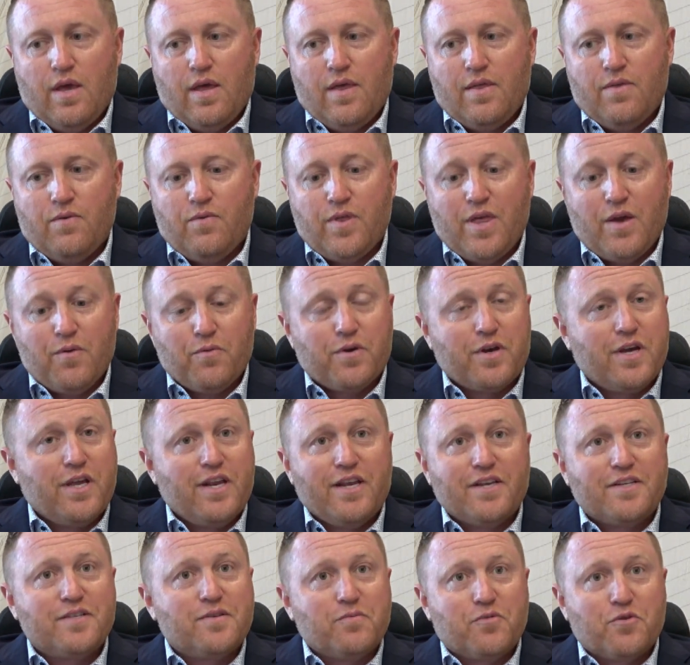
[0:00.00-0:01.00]
they were
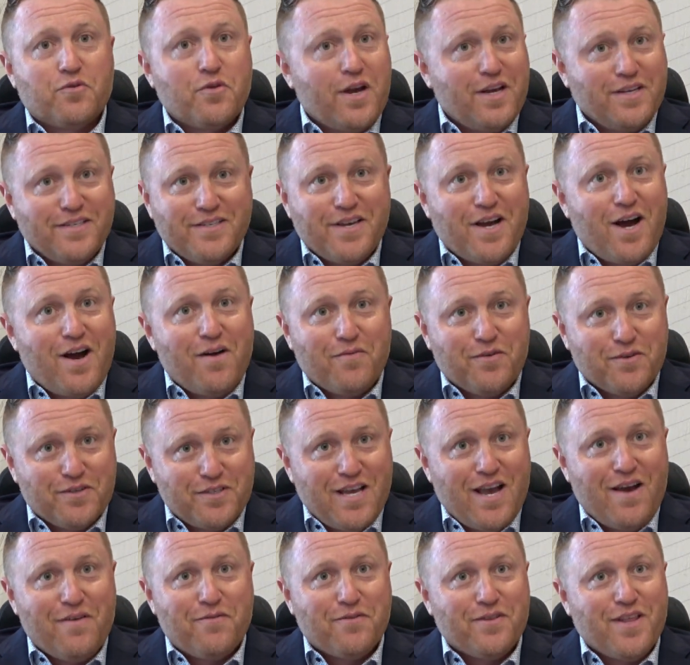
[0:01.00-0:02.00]
getting some crazy offers
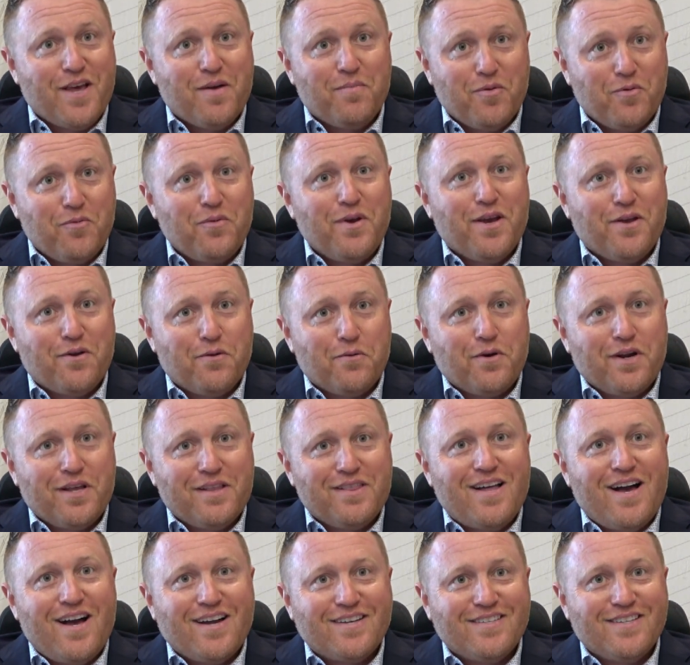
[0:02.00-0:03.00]
after that, but we had already
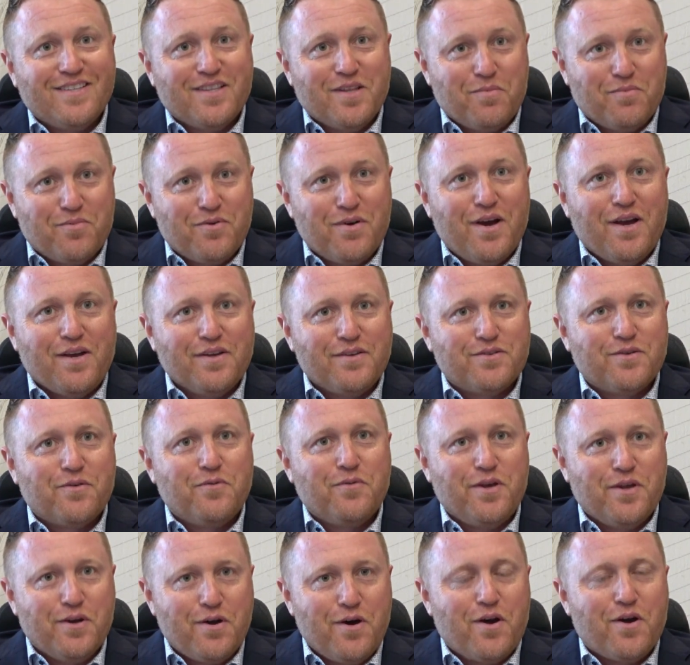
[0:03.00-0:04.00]
locked in the price. So
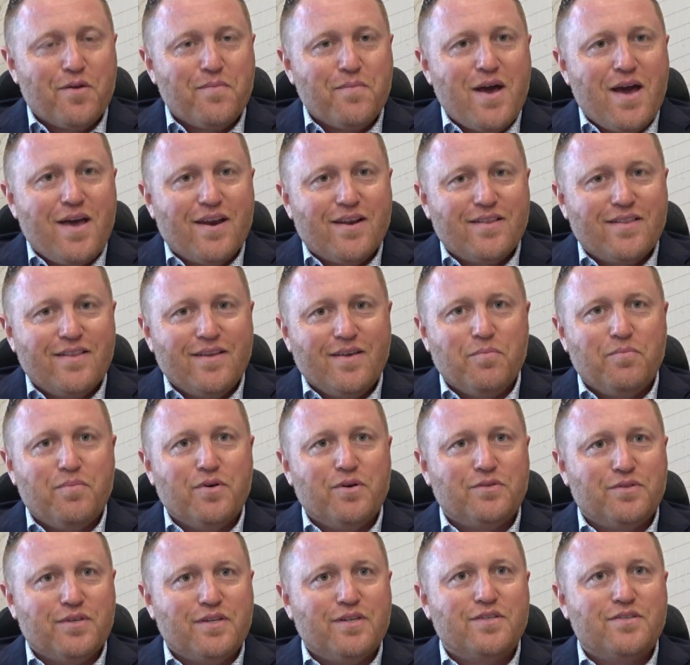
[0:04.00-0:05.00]
we had automatically
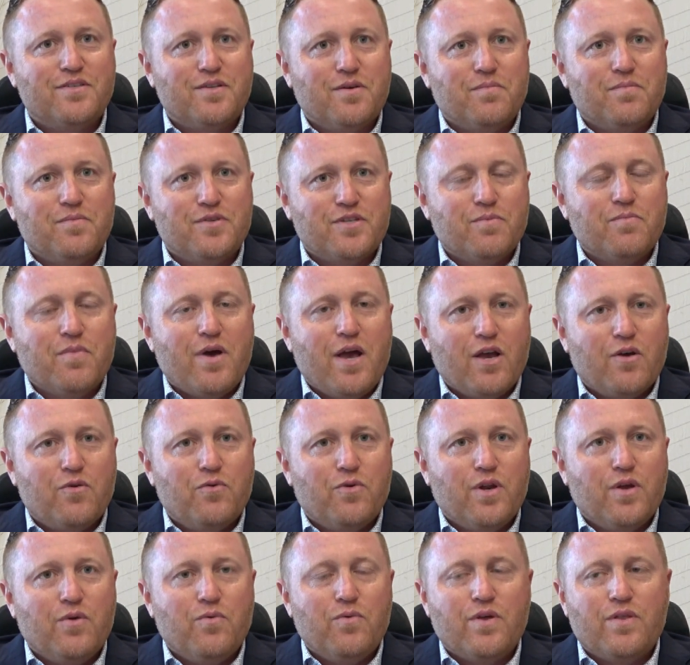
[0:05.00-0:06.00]
built in some
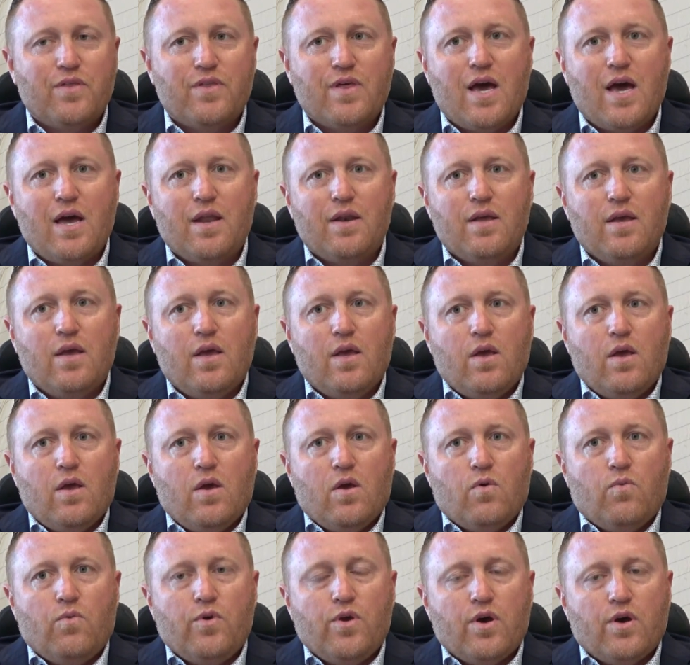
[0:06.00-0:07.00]
equity with that.
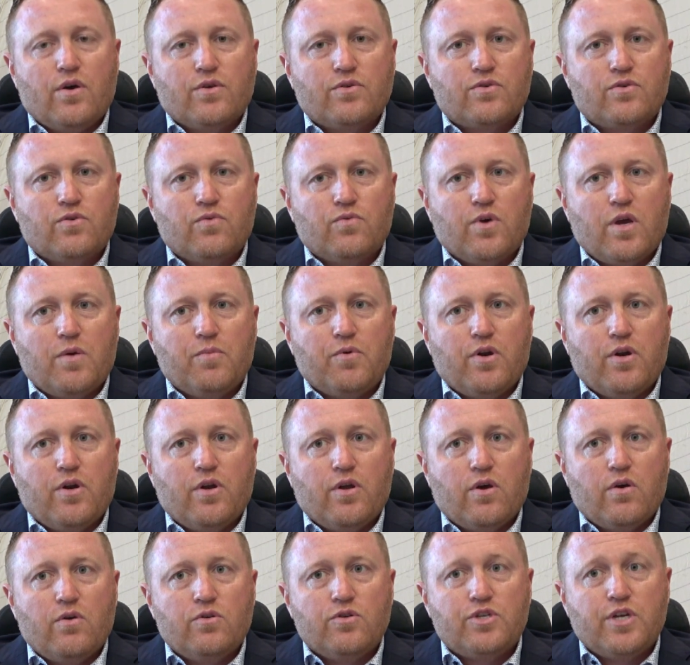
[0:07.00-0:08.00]
We also were able to
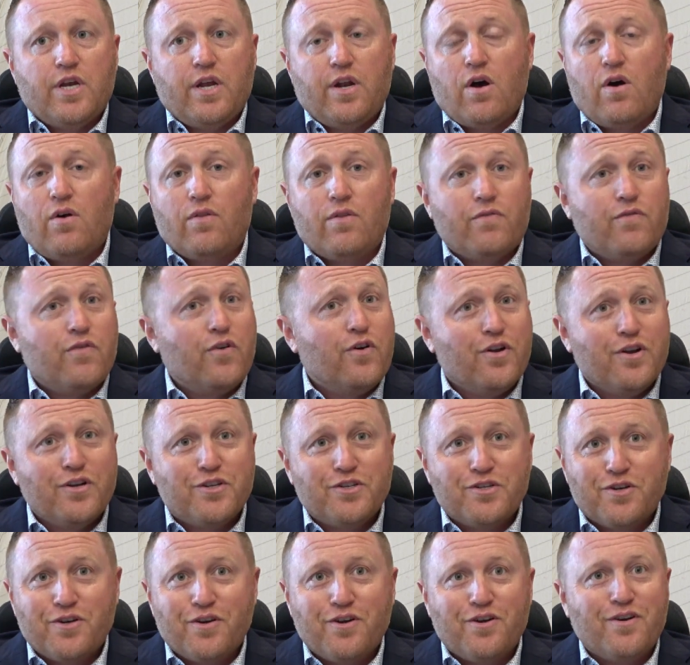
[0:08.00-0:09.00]
negotiate all the
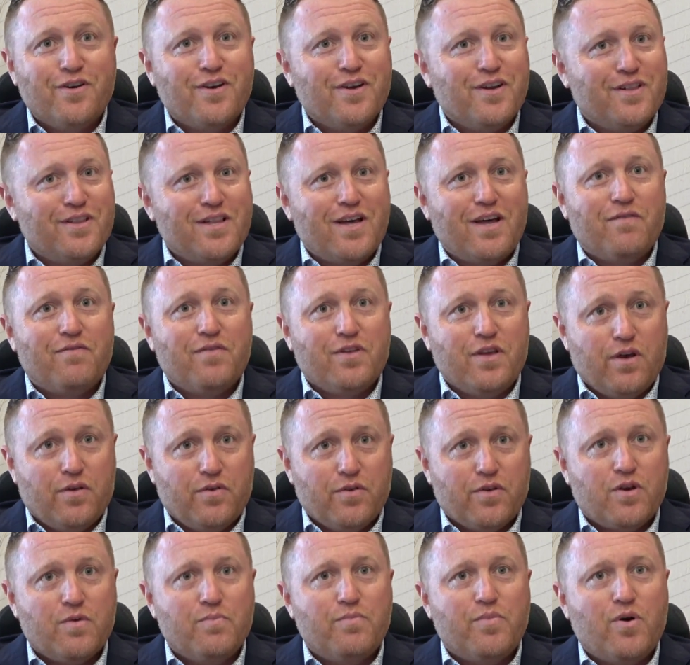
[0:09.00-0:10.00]
furniture and a lot of the
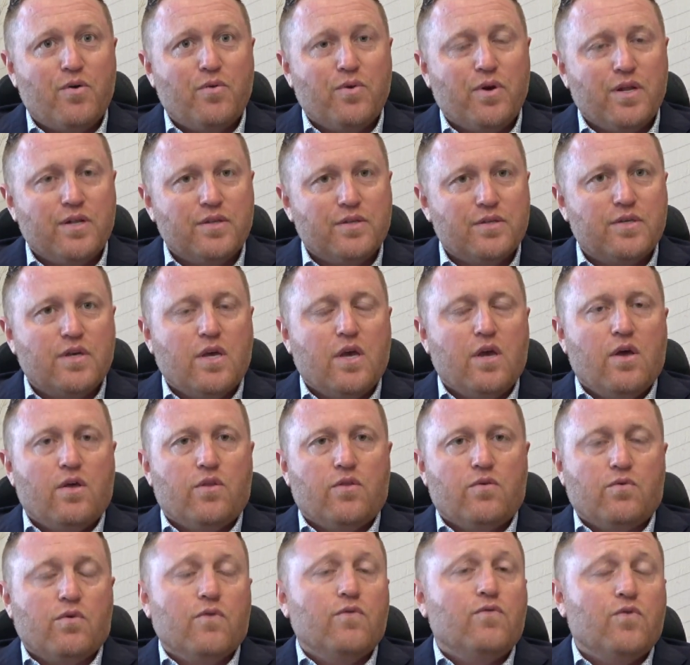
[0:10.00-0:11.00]
other components
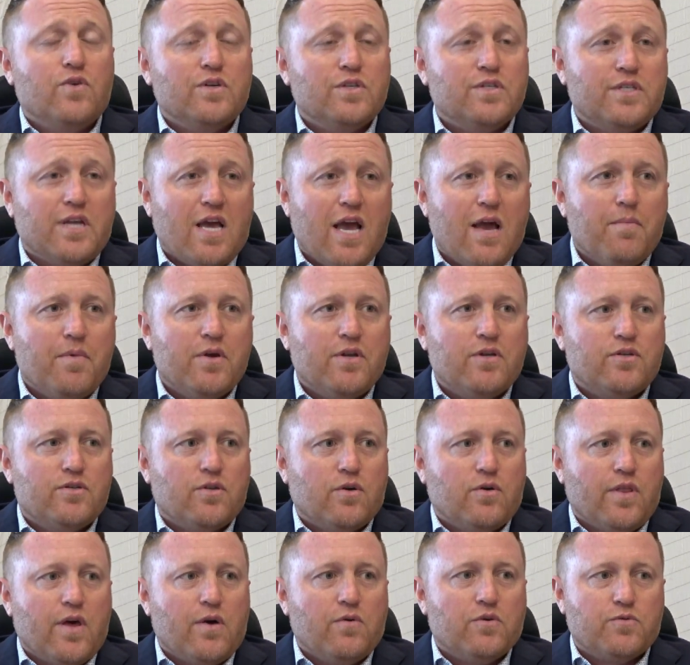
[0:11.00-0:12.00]
The roof was damaged,
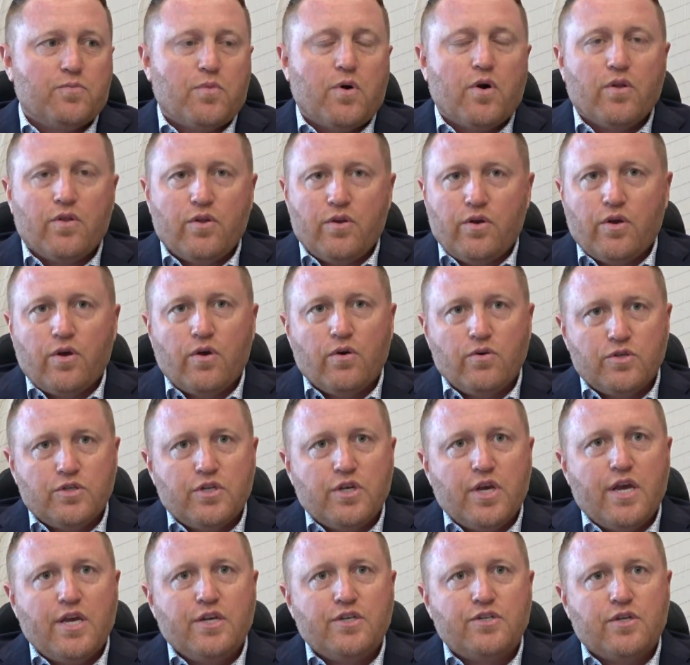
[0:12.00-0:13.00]
so that was part of the
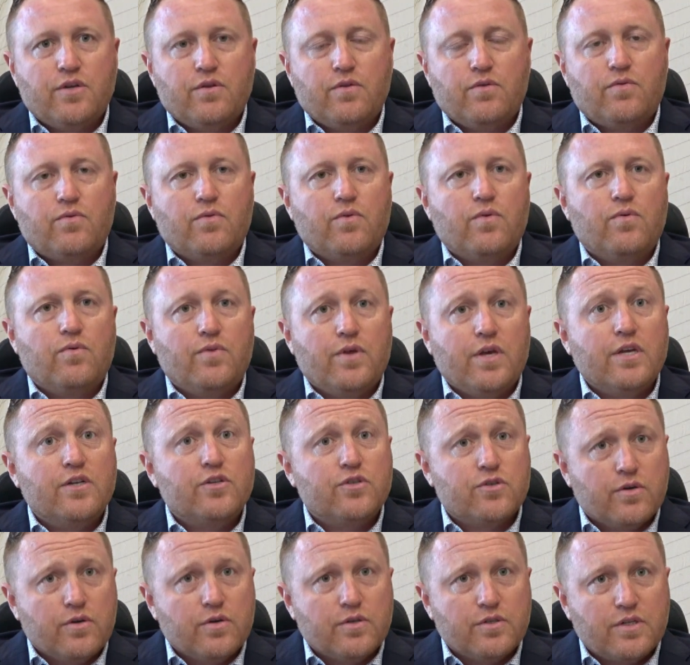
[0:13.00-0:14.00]
negotiation through the
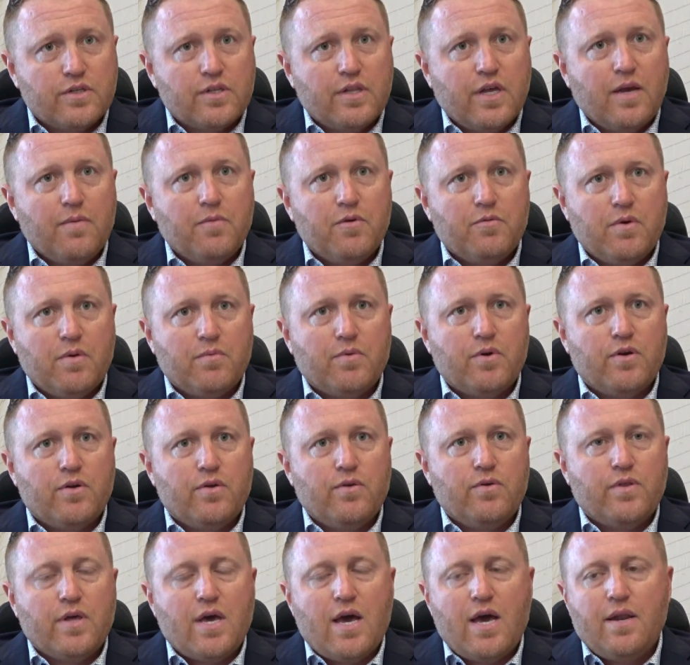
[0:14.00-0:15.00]
insurance claim to be able to
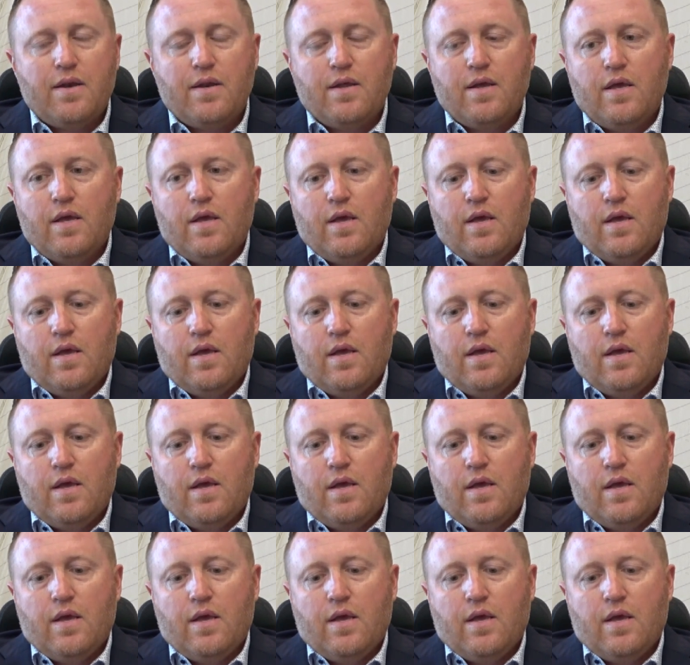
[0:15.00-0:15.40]
do that.